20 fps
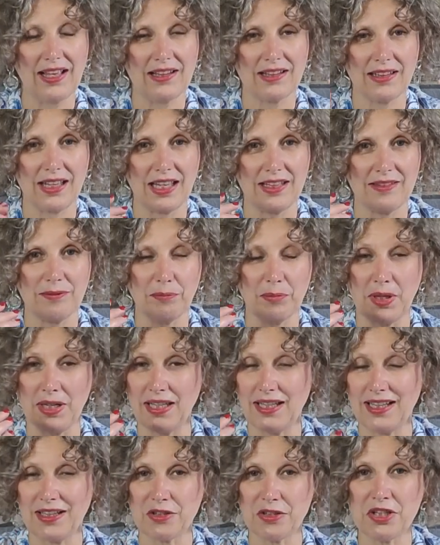And my
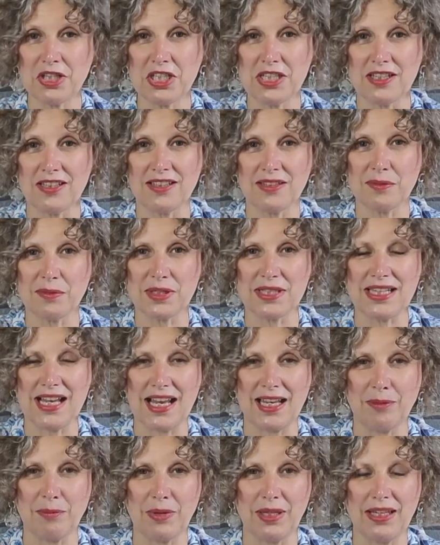electrician was
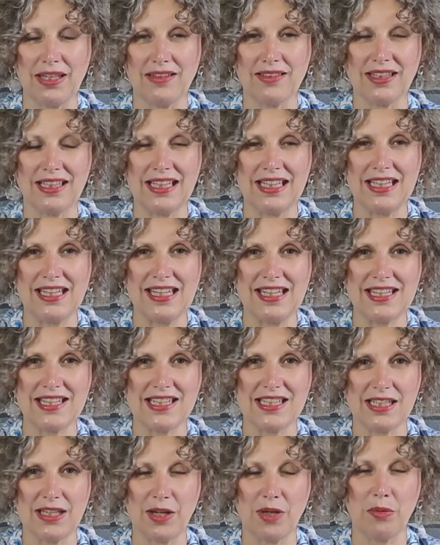telling me that he needed
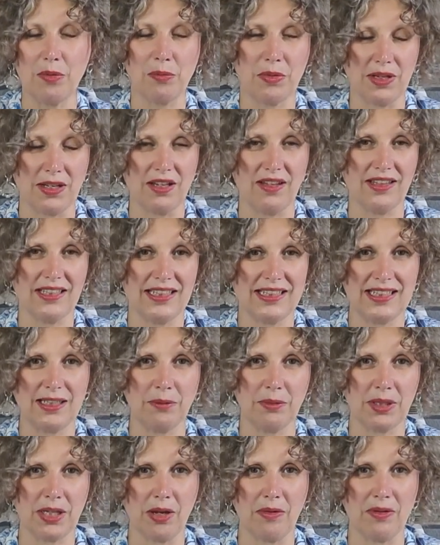to know the lights that
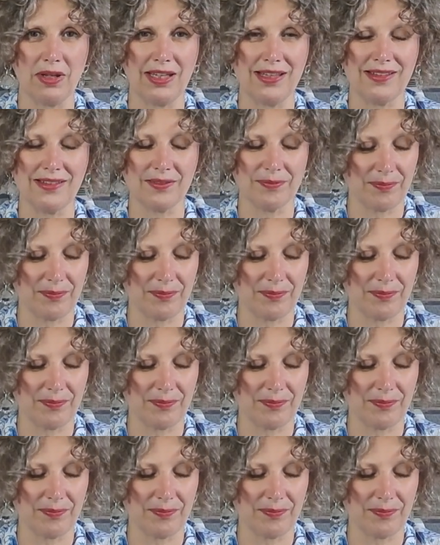were going